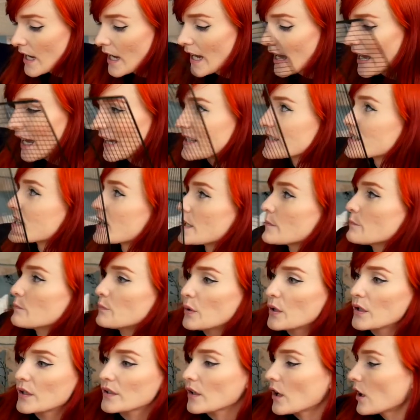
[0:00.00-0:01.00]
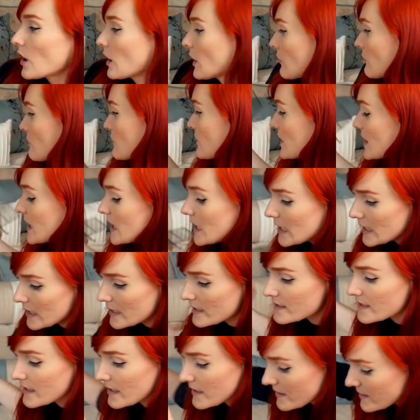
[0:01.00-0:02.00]
I did put all
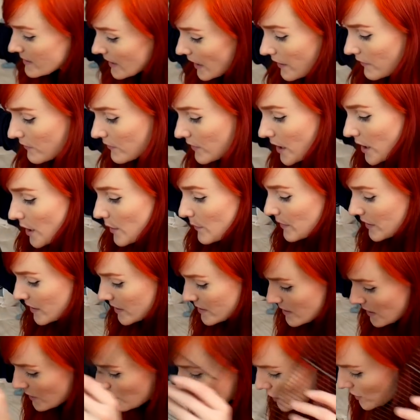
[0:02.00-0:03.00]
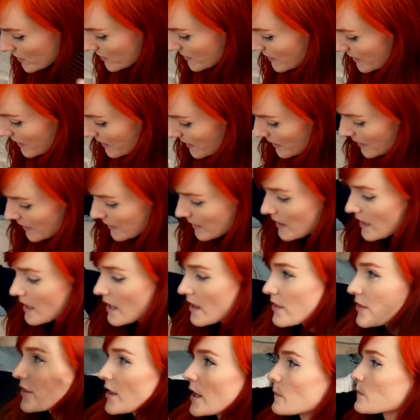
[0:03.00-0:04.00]
these inside of there because I just needed
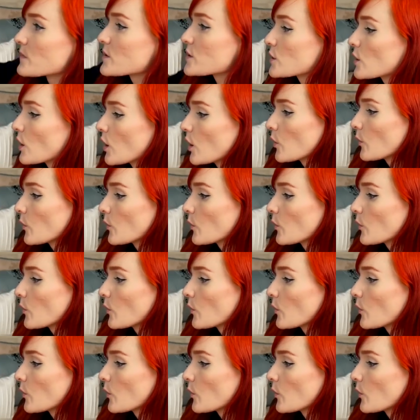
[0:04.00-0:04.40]
them to go